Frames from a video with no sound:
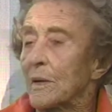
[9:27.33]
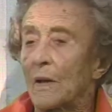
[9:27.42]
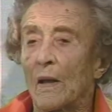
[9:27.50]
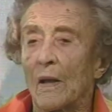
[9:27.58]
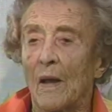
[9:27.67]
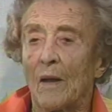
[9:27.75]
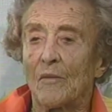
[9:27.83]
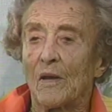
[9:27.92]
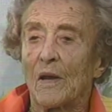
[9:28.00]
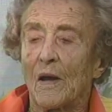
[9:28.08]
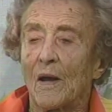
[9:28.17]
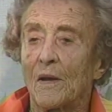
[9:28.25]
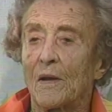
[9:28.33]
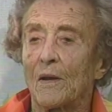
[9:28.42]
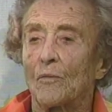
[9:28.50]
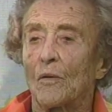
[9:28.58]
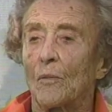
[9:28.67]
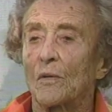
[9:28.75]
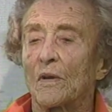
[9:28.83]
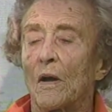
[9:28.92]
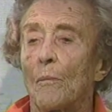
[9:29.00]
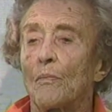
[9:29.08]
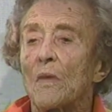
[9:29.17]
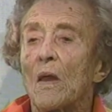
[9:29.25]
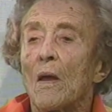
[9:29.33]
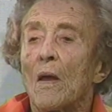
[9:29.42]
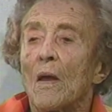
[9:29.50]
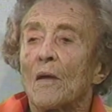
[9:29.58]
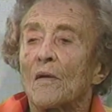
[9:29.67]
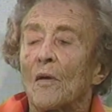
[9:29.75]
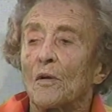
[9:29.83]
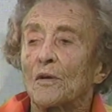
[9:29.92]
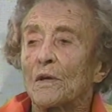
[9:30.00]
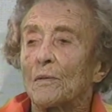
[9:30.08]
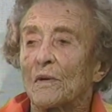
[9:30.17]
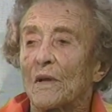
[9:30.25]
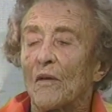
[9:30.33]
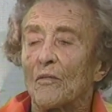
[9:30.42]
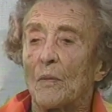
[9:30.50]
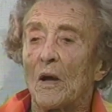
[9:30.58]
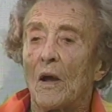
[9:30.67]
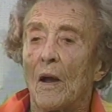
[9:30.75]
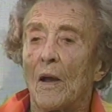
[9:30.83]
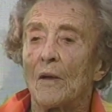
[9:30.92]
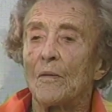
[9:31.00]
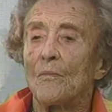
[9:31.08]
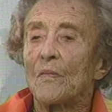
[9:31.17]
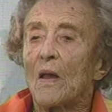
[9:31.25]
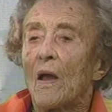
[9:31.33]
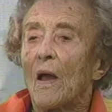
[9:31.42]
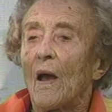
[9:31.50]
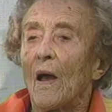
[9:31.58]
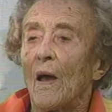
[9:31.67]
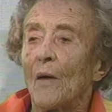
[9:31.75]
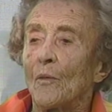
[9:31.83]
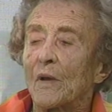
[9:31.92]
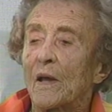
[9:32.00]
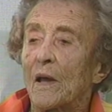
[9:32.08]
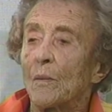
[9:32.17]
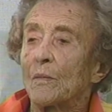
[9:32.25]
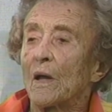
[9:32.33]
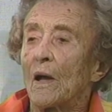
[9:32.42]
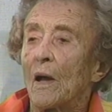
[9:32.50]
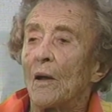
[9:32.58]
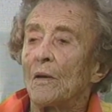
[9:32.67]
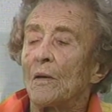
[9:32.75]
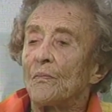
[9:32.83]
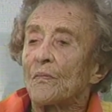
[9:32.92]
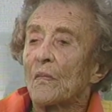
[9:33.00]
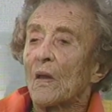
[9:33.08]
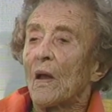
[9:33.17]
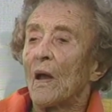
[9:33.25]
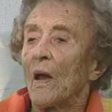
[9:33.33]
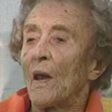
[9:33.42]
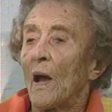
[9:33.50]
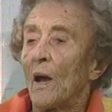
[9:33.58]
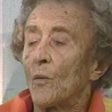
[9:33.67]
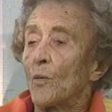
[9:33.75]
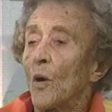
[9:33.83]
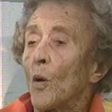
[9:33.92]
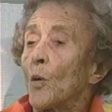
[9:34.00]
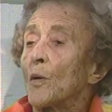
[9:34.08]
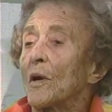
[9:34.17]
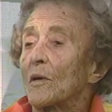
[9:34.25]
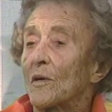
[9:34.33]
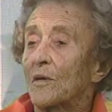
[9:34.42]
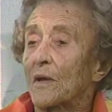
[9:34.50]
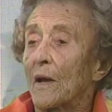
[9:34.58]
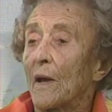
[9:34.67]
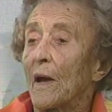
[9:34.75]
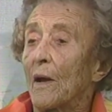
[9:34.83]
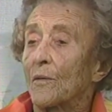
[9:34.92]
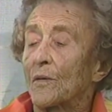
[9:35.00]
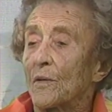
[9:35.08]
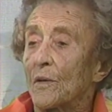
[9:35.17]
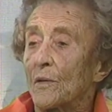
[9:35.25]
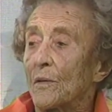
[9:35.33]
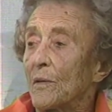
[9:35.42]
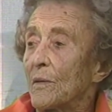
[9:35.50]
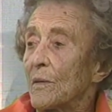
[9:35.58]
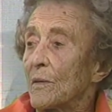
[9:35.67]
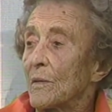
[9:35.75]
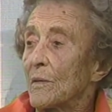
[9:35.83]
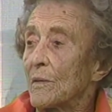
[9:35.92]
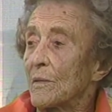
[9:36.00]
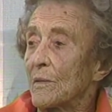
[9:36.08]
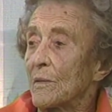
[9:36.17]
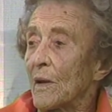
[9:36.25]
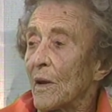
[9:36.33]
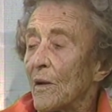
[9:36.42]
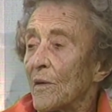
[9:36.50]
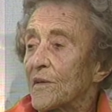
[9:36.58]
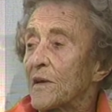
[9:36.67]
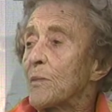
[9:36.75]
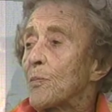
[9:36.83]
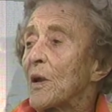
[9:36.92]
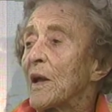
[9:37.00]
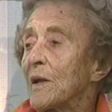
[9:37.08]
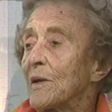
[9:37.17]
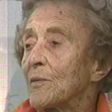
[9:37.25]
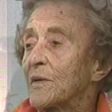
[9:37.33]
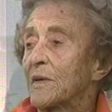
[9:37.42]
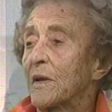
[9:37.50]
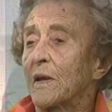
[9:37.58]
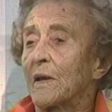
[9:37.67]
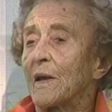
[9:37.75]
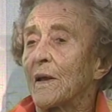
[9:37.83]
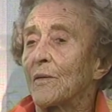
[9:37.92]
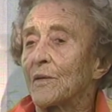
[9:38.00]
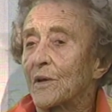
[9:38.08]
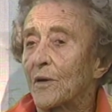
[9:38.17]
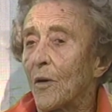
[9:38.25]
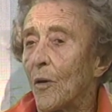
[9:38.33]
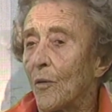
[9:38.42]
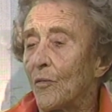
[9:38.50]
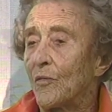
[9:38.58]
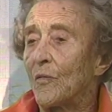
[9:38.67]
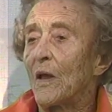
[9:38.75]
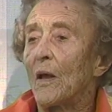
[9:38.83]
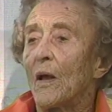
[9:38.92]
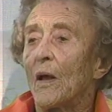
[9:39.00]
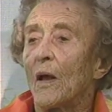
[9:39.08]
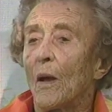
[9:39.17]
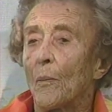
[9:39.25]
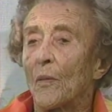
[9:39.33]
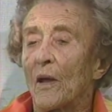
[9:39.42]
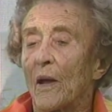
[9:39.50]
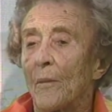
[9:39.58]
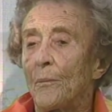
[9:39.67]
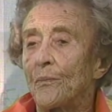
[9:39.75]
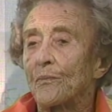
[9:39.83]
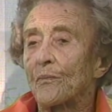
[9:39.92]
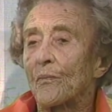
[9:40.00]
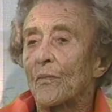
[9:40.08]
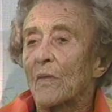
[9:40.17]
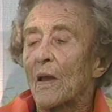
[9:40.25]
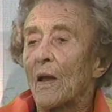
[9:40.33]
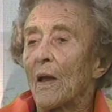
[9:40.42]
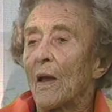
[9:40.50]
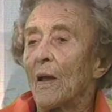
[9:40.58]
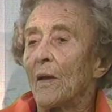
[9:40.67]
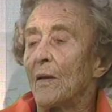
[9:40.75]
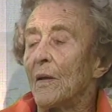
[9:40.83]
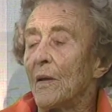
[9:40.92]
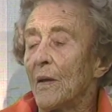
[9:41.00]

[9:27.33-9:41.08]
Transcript: have any idea of what was up. So she was left behind, and we came down, and I rowed Uncle Ted out to the little seaplane that was sitting there in the cove up there, and